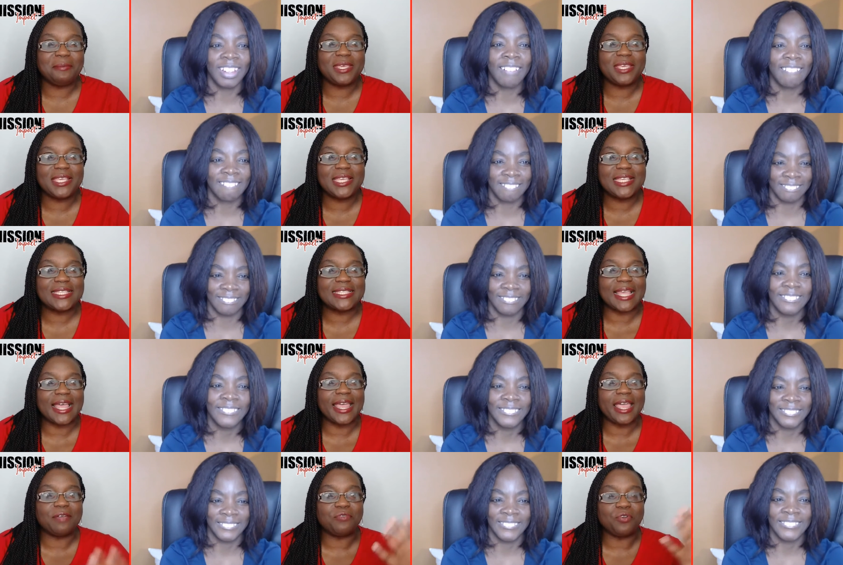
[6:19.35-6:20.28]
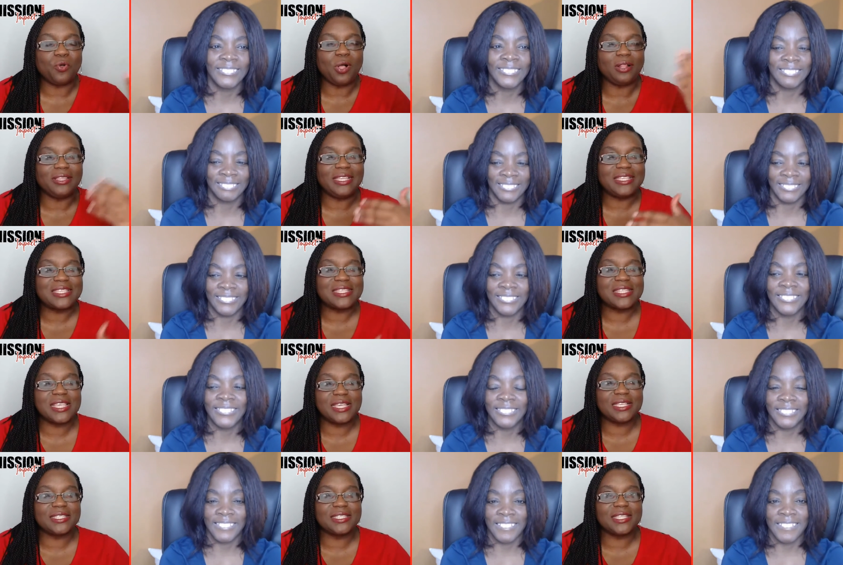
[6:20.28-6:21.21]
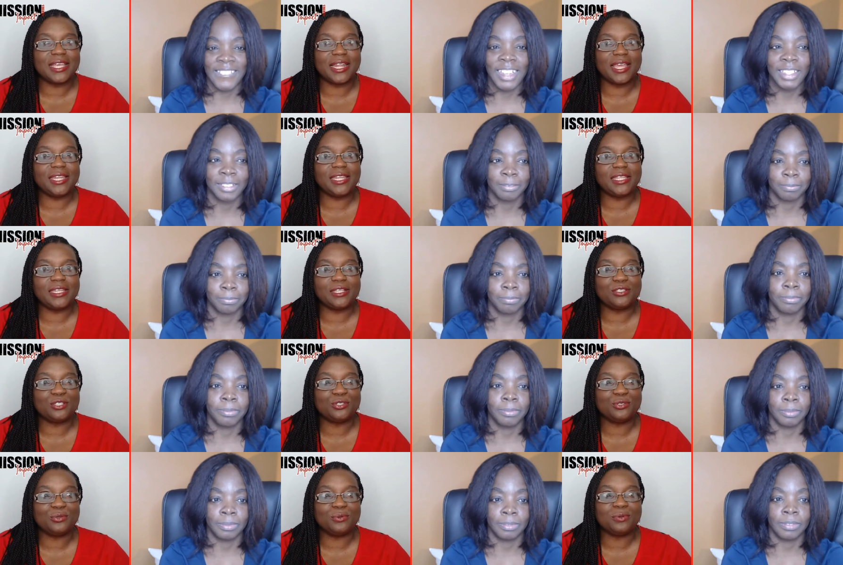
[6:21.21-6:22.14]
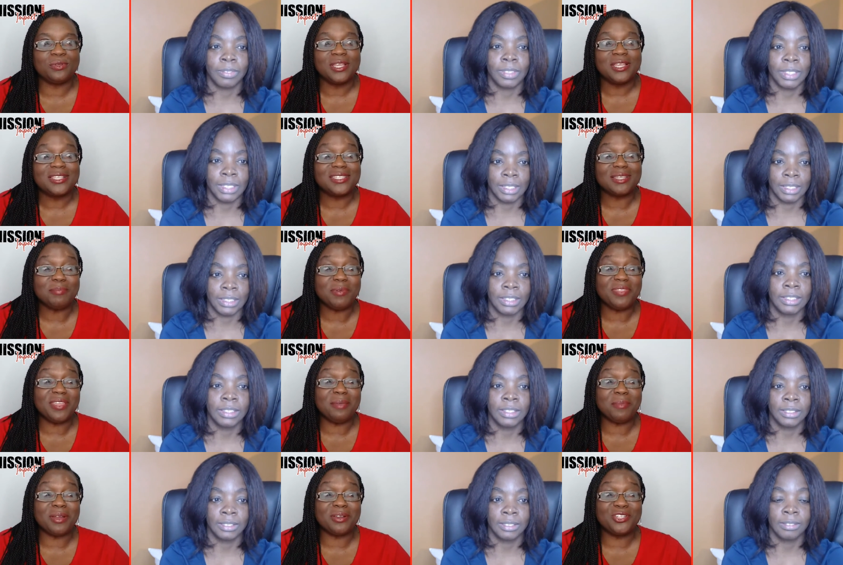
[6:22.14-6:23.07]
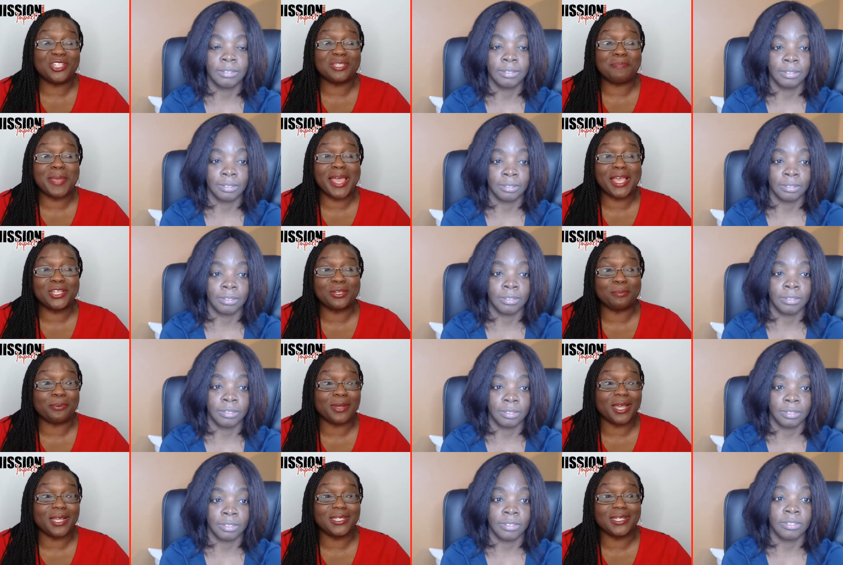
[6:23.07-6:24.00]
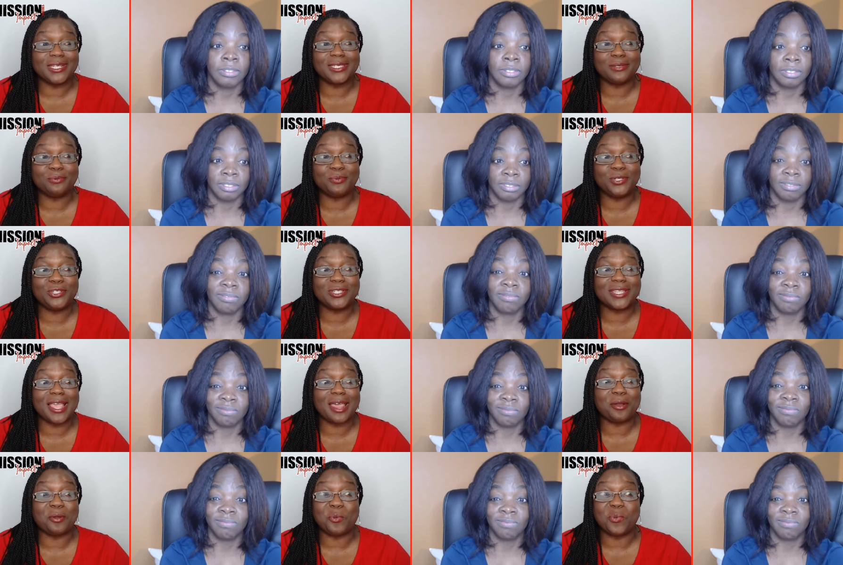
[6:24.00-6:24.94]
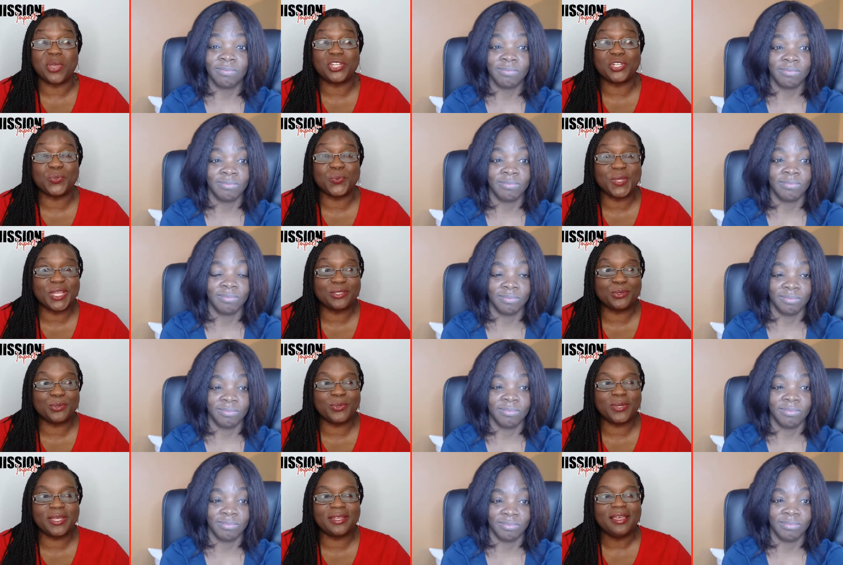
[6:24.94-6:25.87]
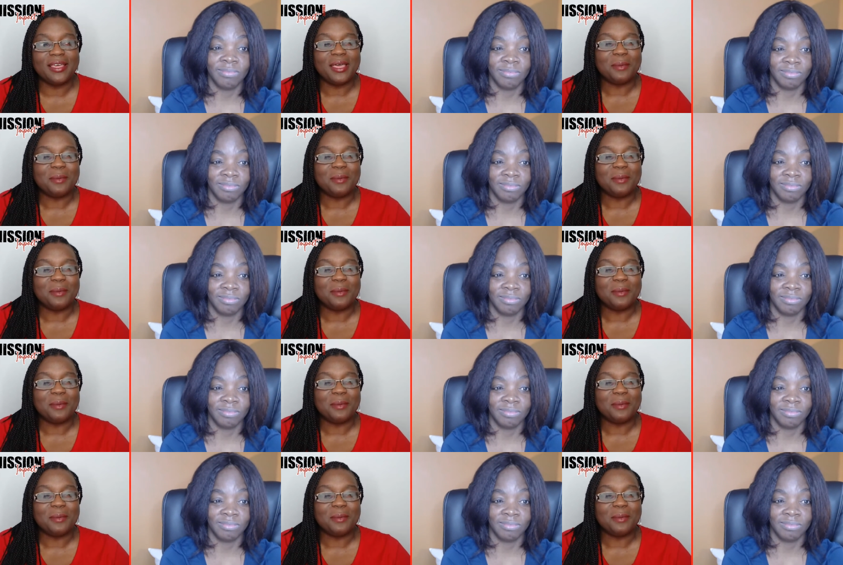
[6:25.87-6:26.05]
Speaker 1: Because I have all these things that I needed to do. Some of them are just passion projects and we just kind of wish we could do it.